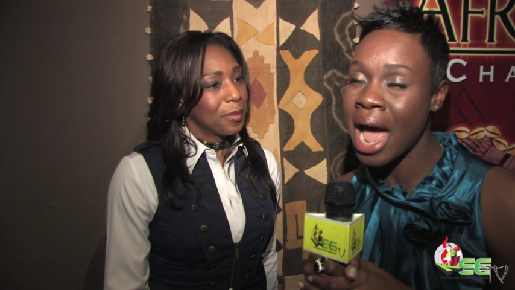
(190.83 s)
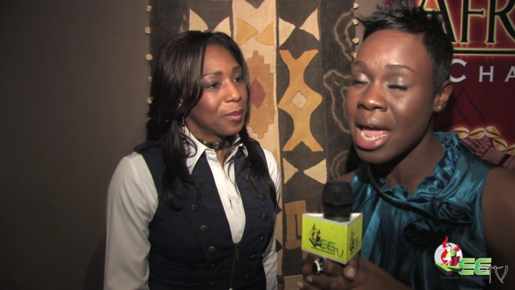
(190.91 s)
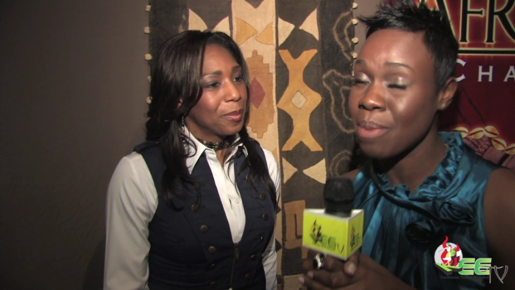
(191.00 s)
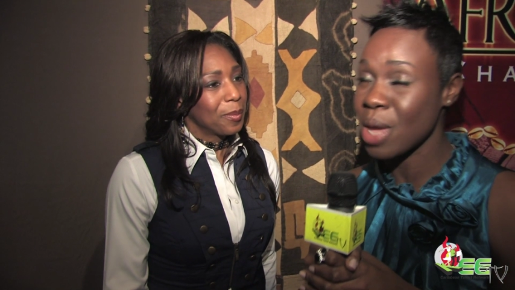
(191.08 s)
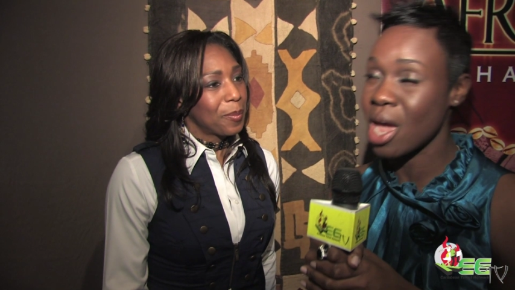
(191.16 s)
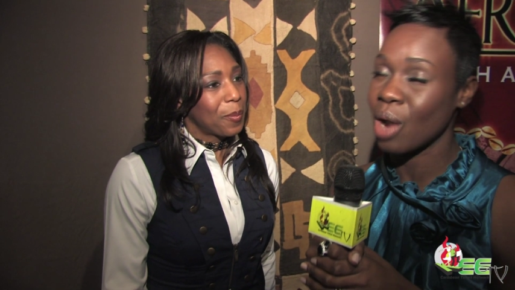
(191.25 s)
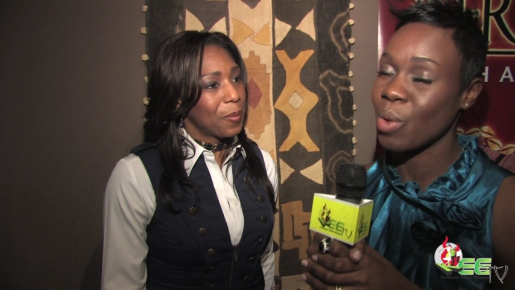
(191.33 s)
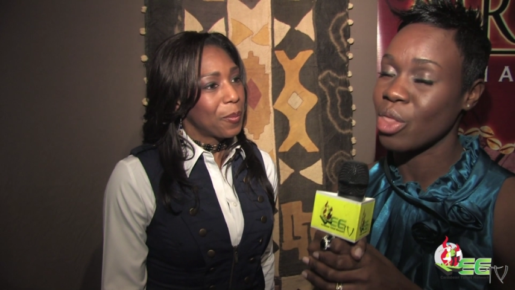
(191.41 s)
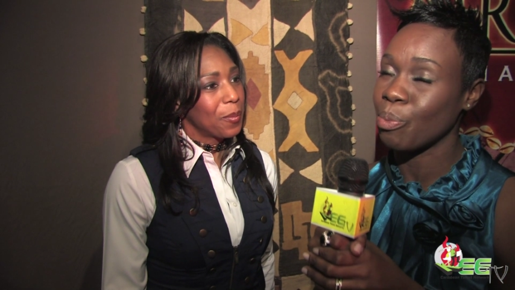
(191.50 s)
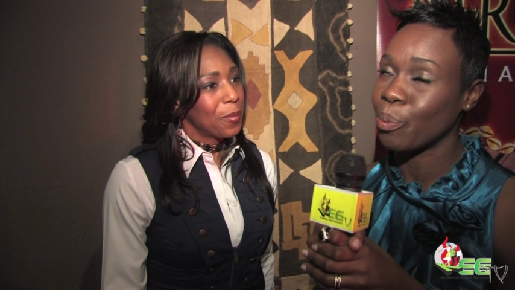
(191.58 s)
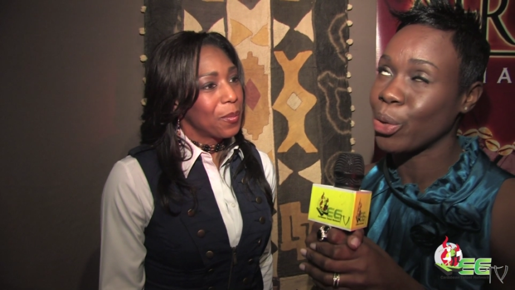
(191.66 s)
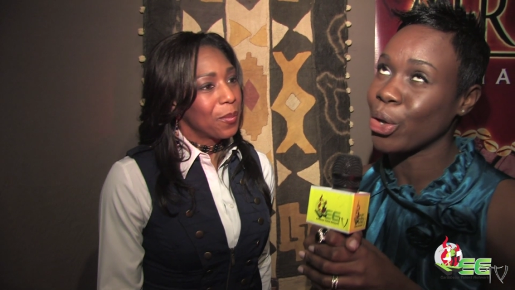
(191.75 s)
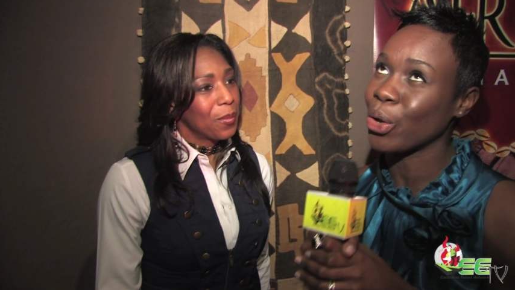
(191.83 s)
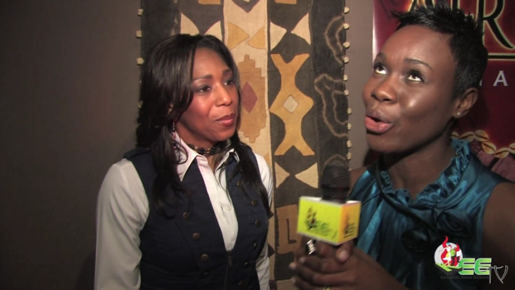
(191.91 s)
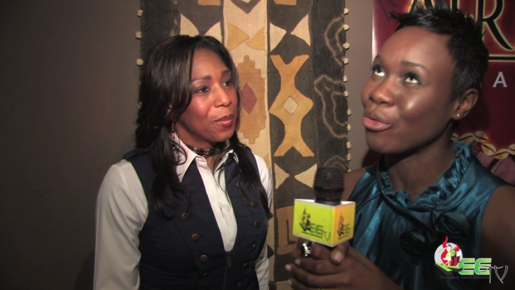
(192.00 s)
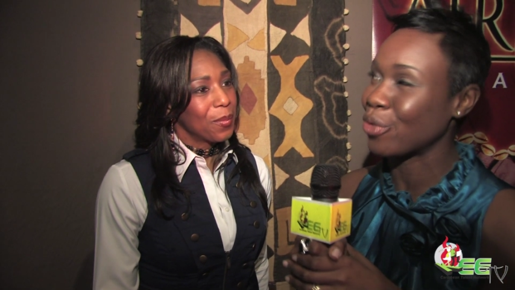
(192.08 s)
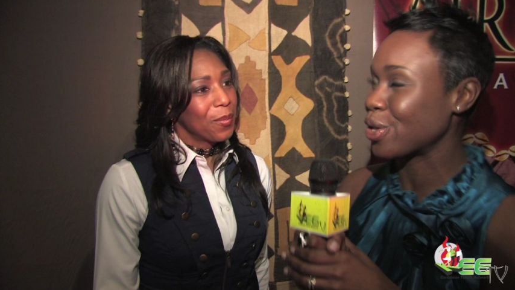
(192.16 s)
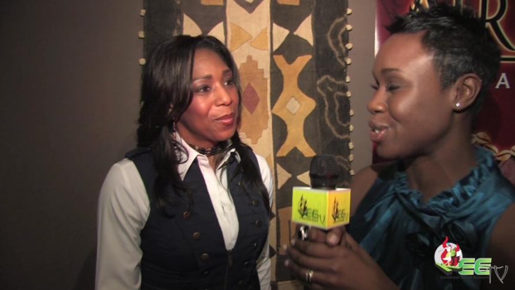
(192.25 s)
Speaker 1: I am here with
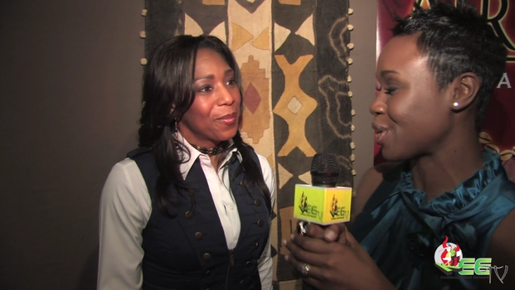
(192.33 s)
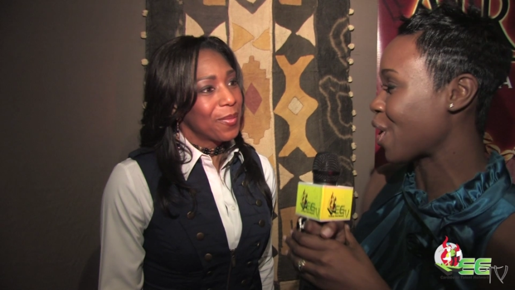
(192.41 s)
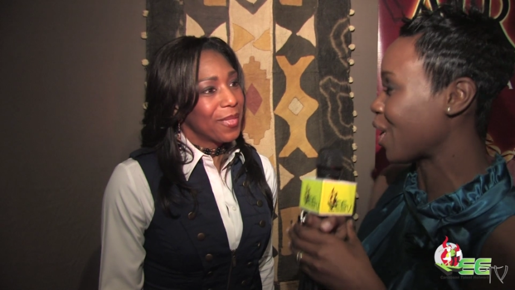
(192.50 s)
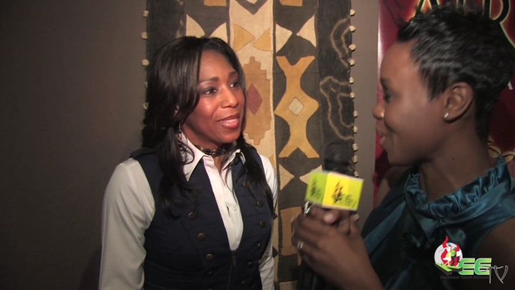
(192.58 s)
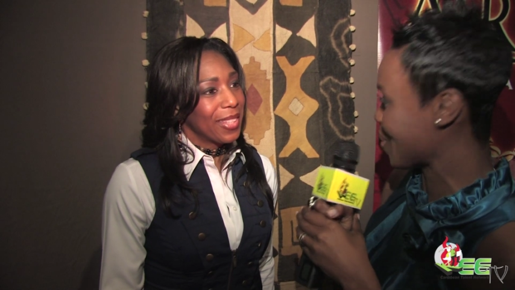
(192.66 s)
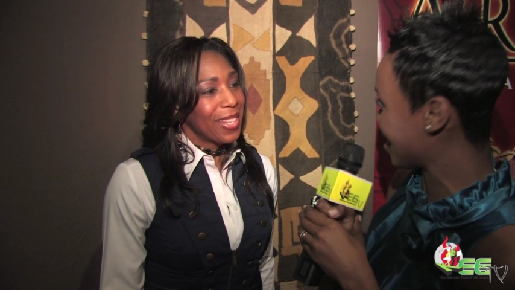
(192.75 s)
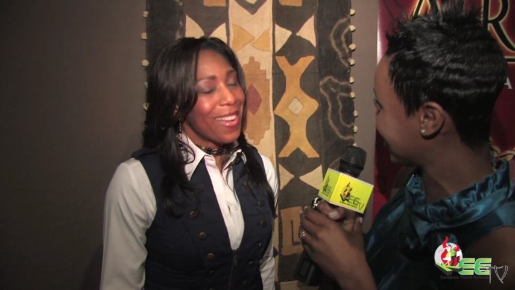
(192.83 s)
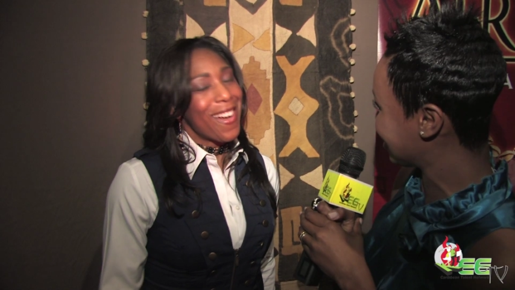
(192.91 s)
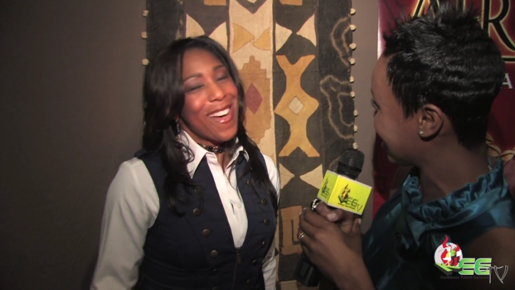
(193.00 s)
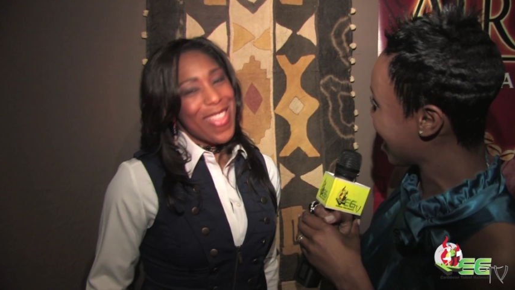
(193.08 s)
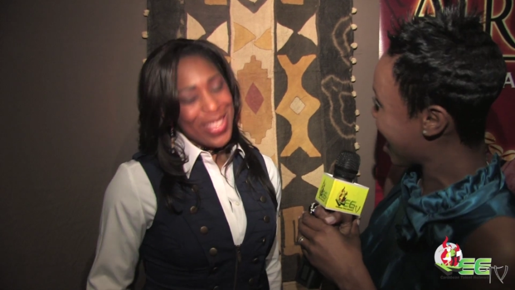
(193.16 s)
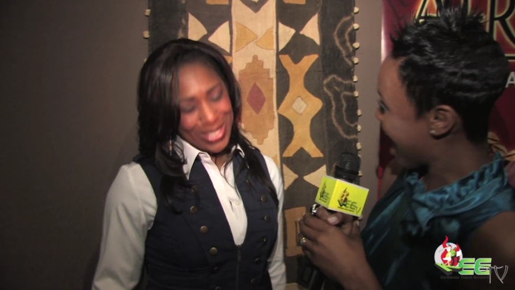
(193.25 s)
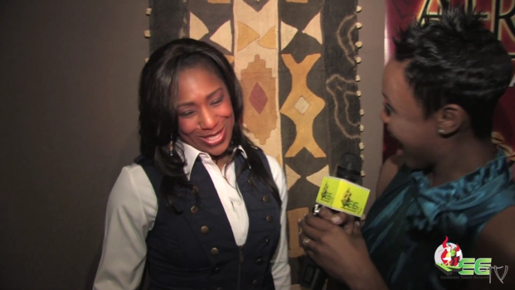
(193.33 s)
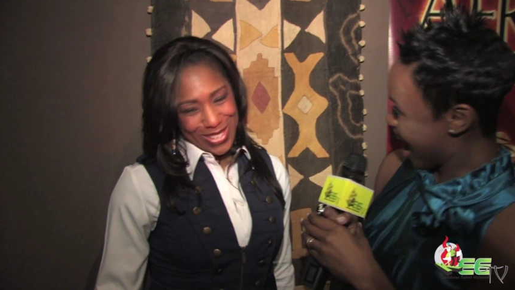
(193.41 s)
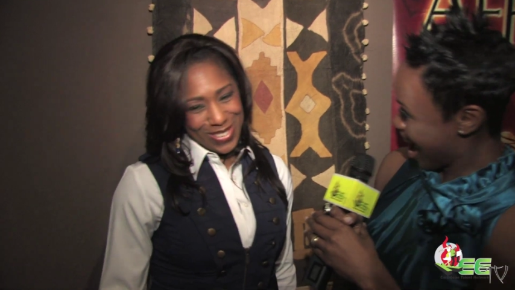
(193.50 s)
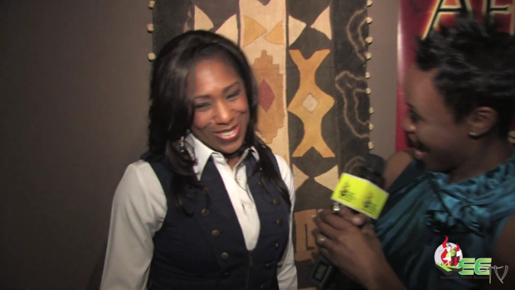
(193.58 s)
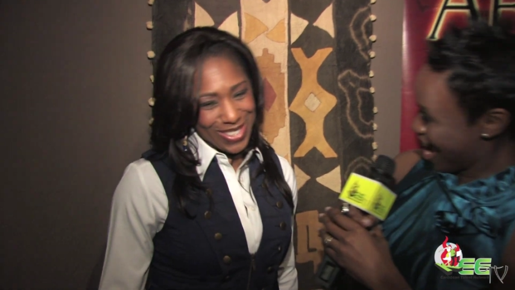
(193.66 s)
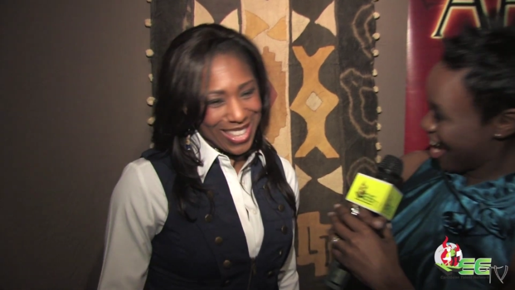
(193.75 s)
beautiful Dawnn Lewis.
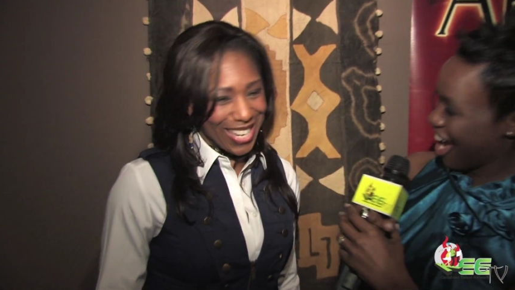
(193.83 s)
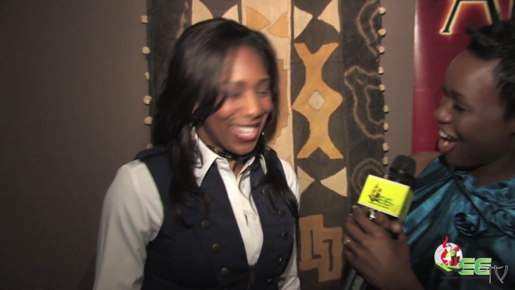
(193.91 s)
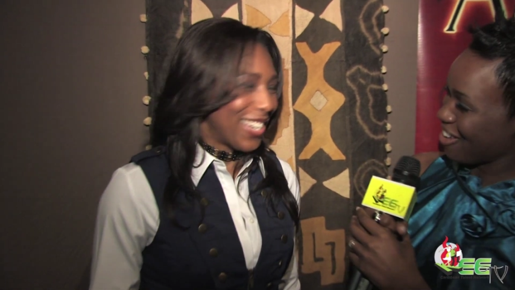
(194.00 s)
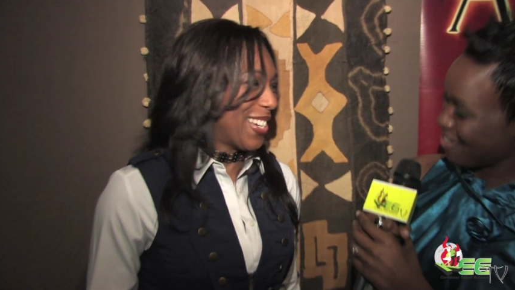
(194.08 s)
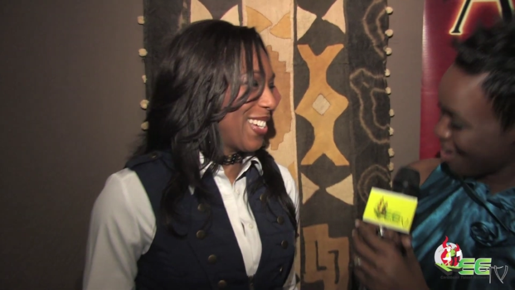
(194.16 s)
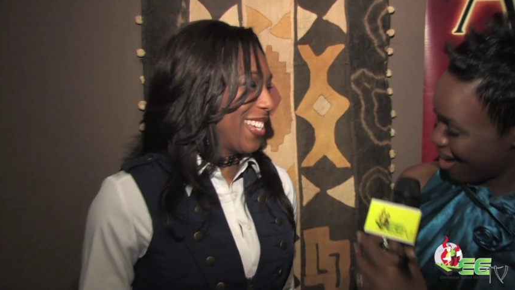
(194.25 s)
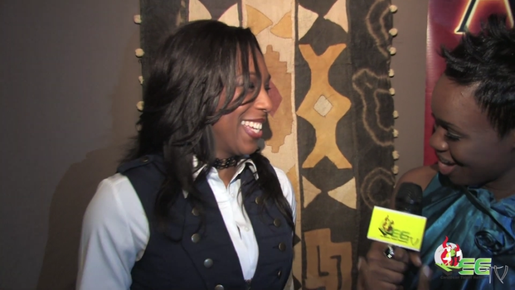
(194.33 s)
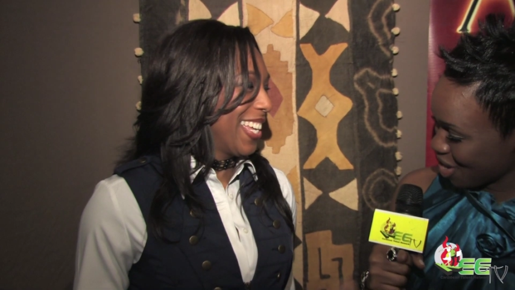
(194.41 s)
How are